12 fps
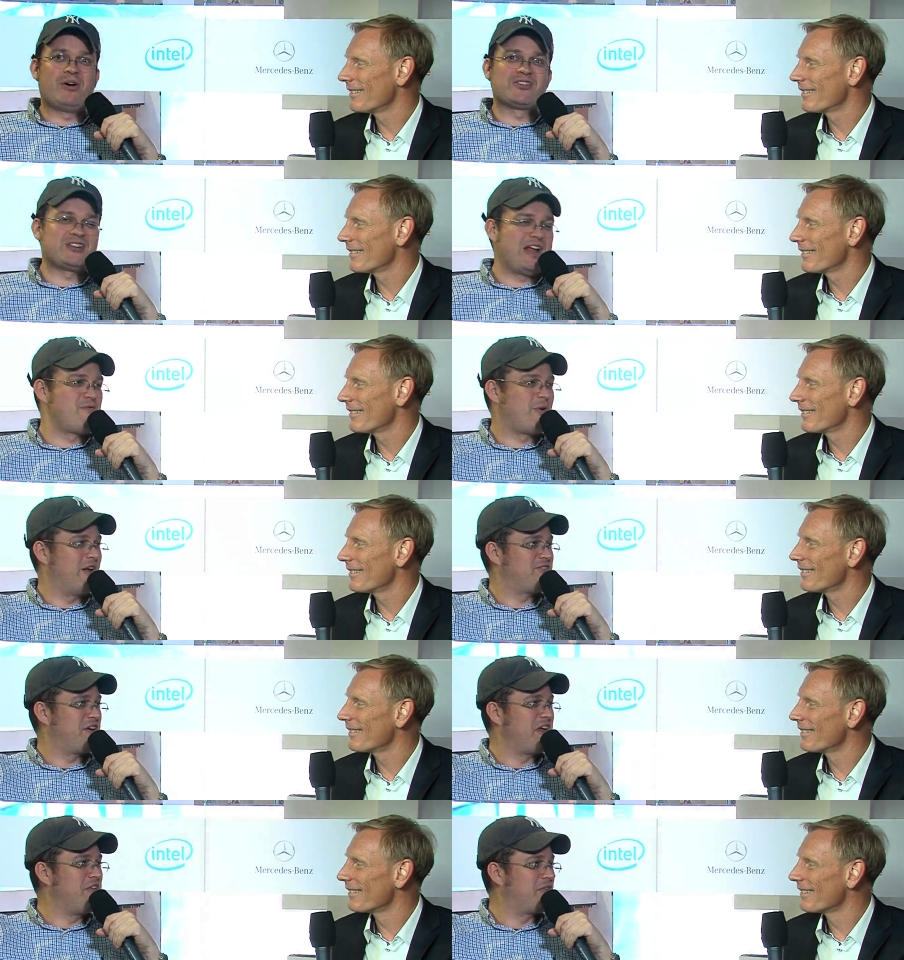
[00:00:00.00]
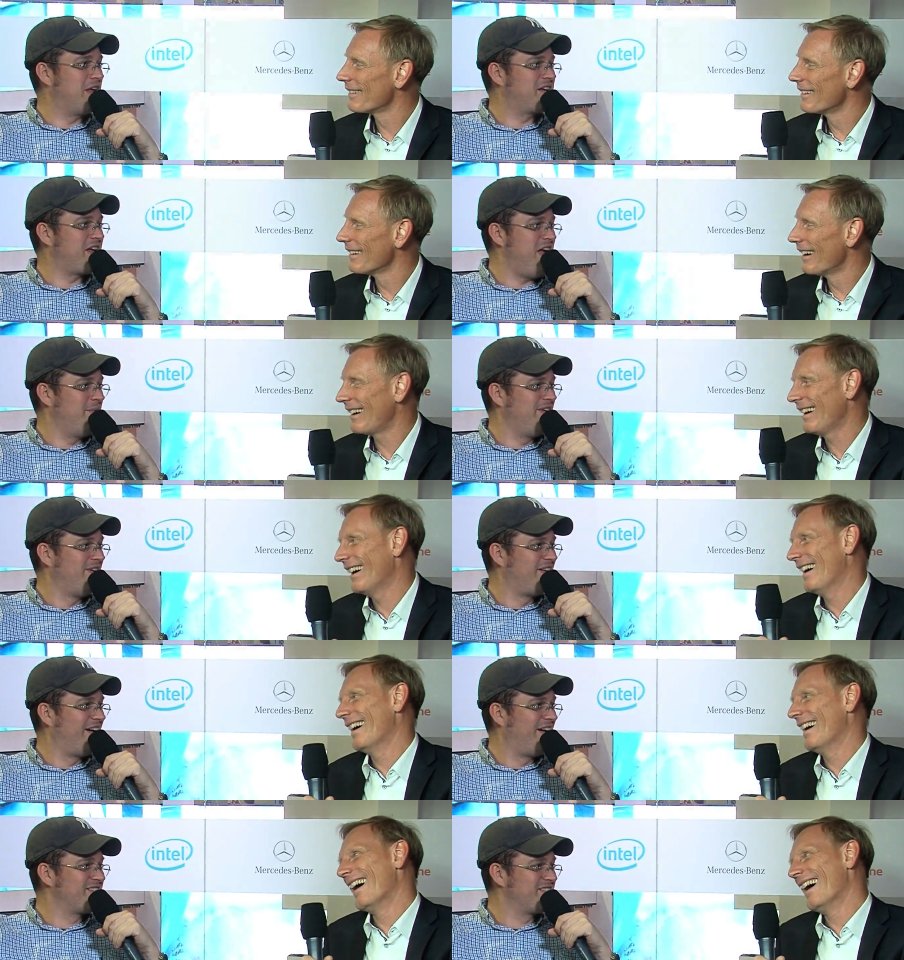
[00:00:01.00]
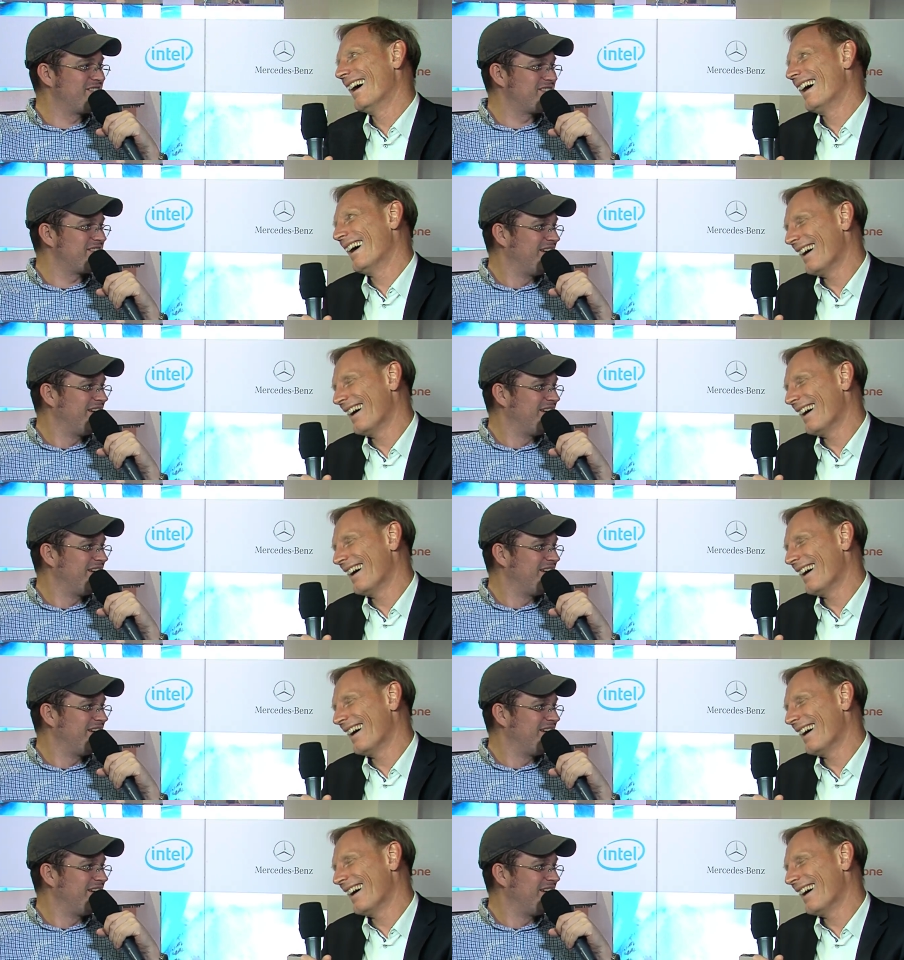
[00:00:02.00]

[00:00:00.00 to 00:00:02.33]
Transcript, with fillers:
Speaker 1: and everyone has an Ethernet cable. just,